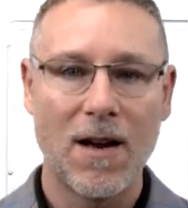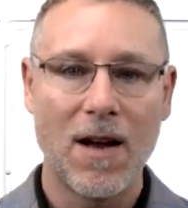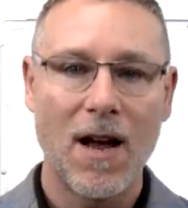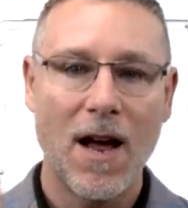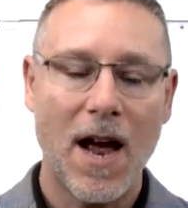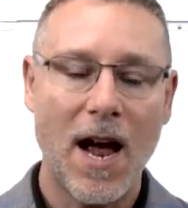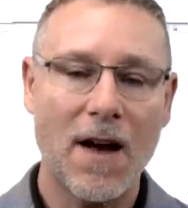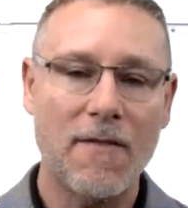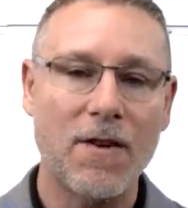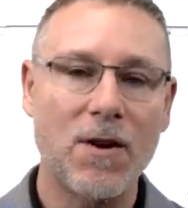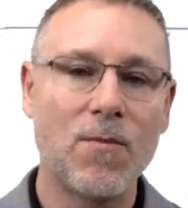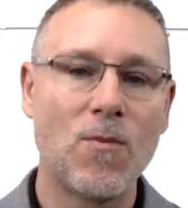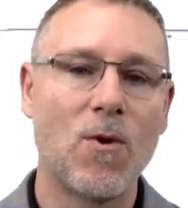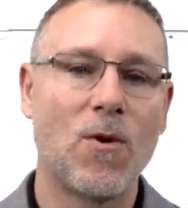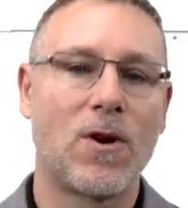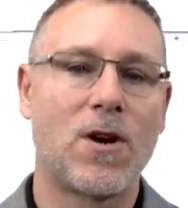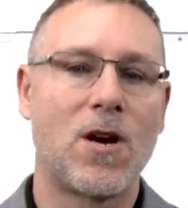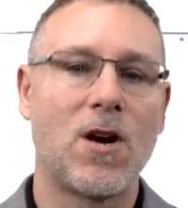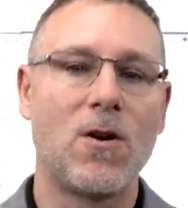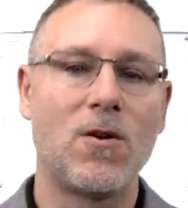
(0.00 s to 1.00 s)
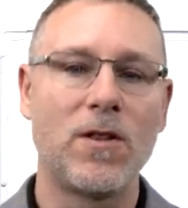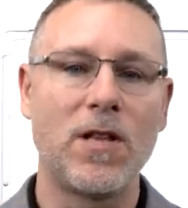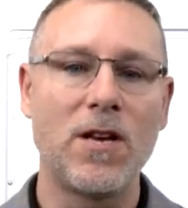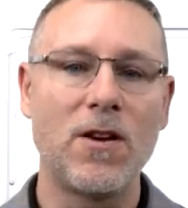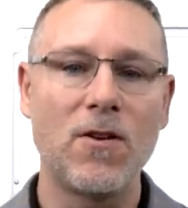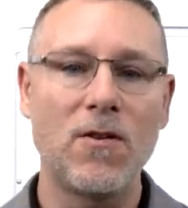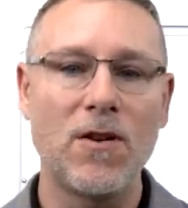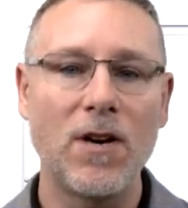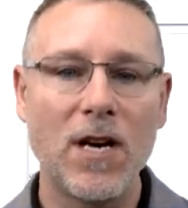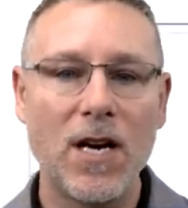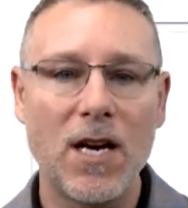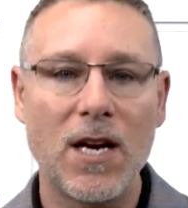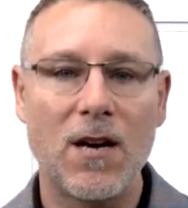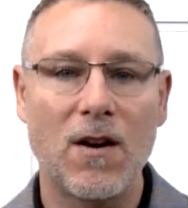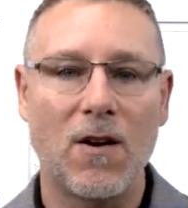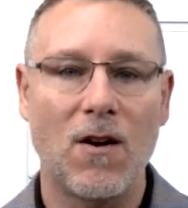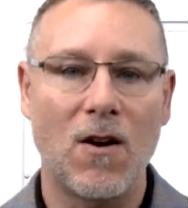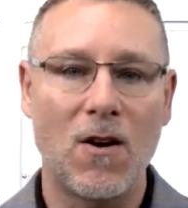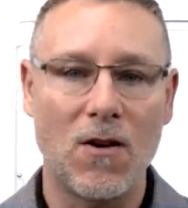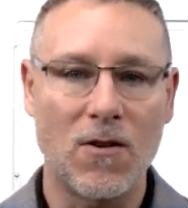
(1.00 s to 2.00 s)
Having more code than you need
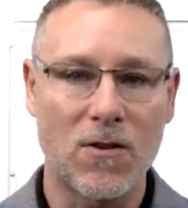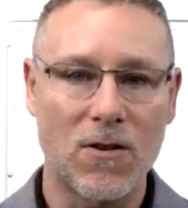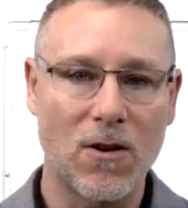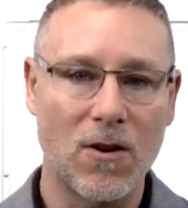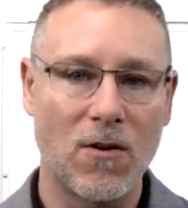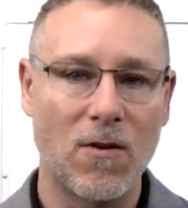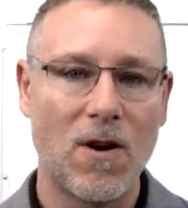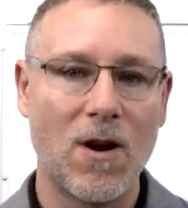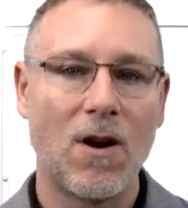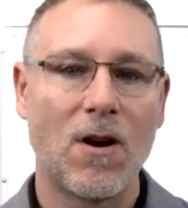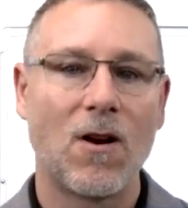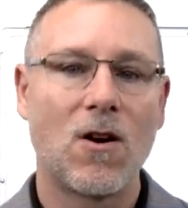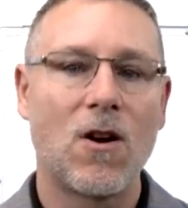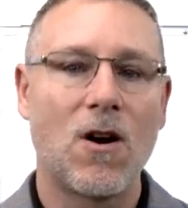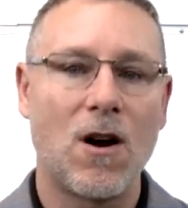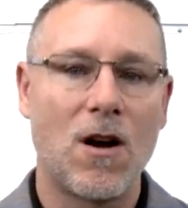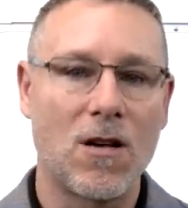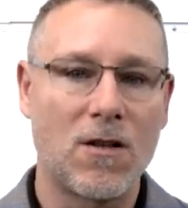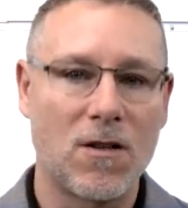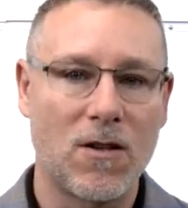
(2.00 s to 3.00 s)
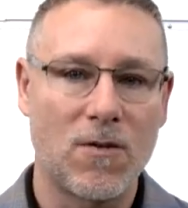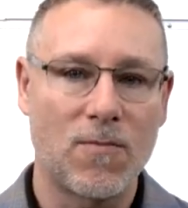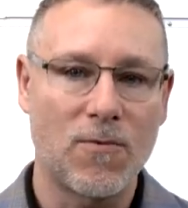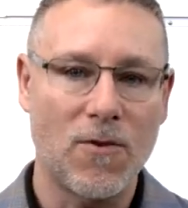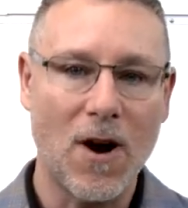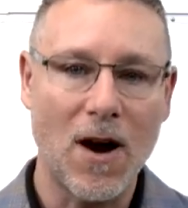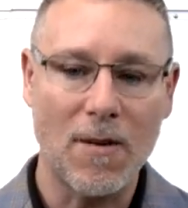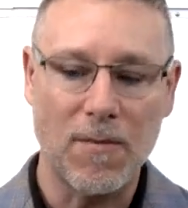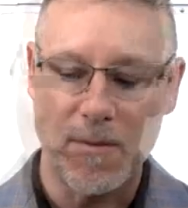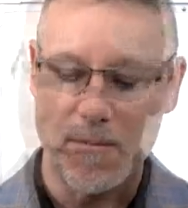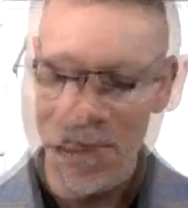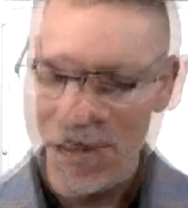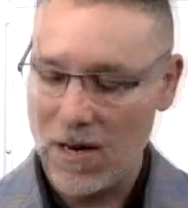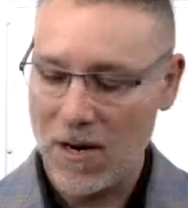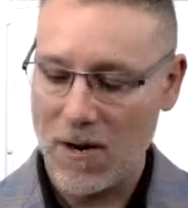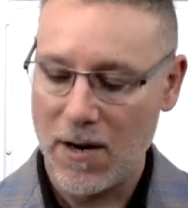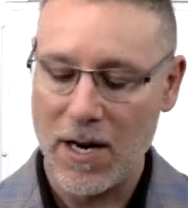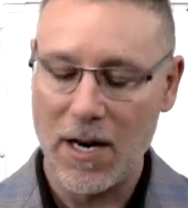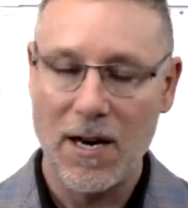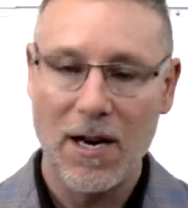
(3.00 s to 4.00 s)
also causes problems.
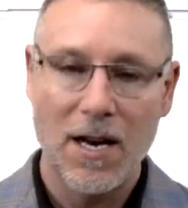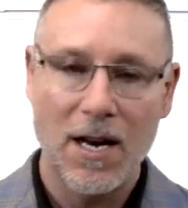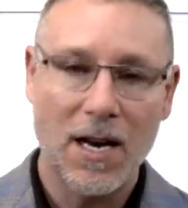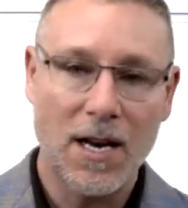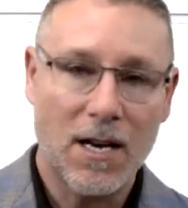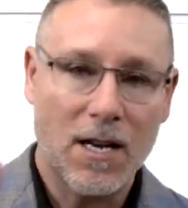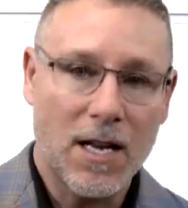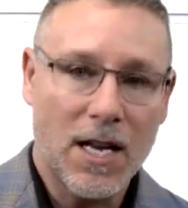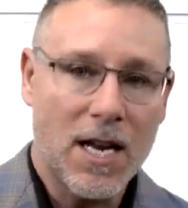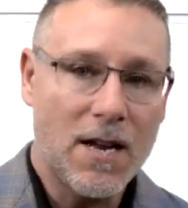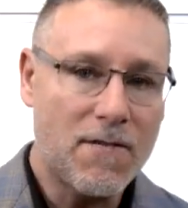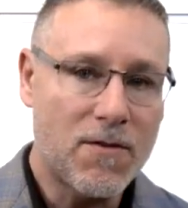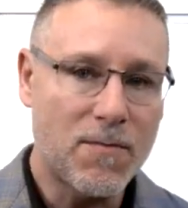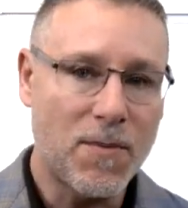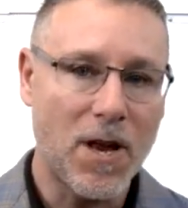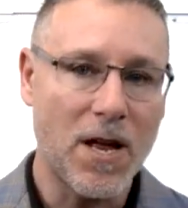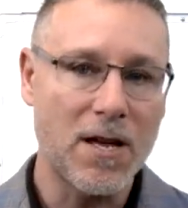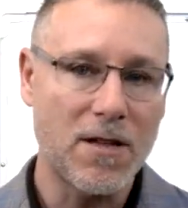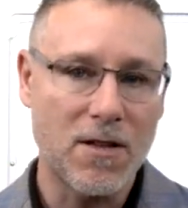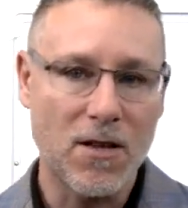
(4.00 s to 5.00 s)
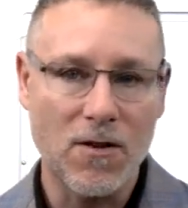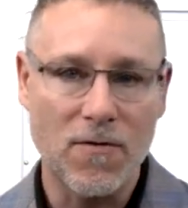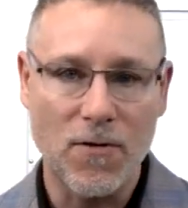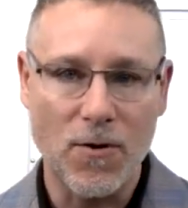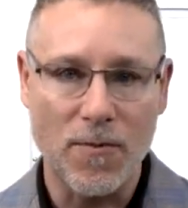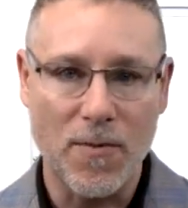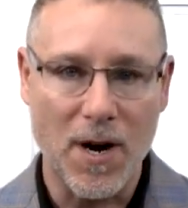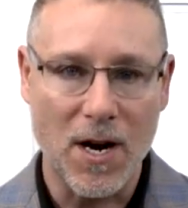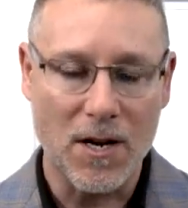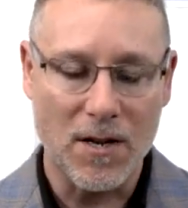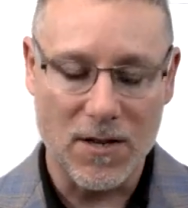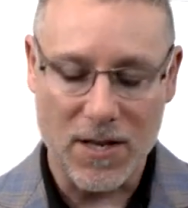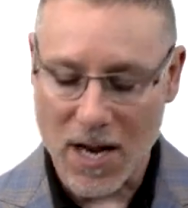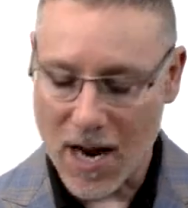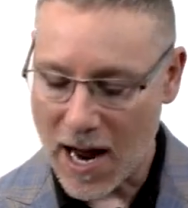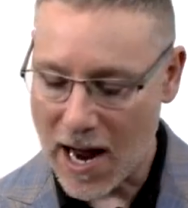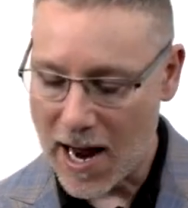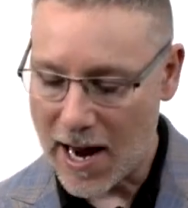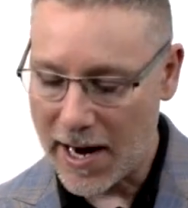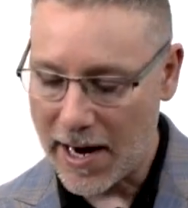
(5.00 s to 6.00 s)
It leaves places for bugs to
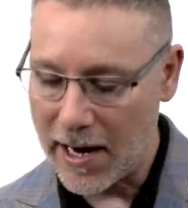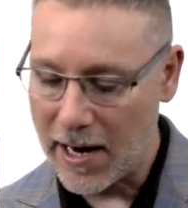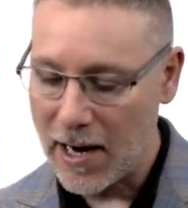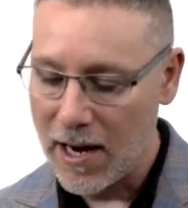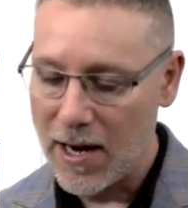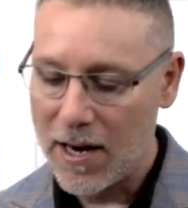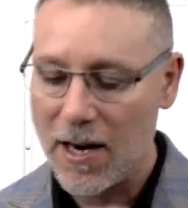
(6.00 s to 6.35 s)
hide.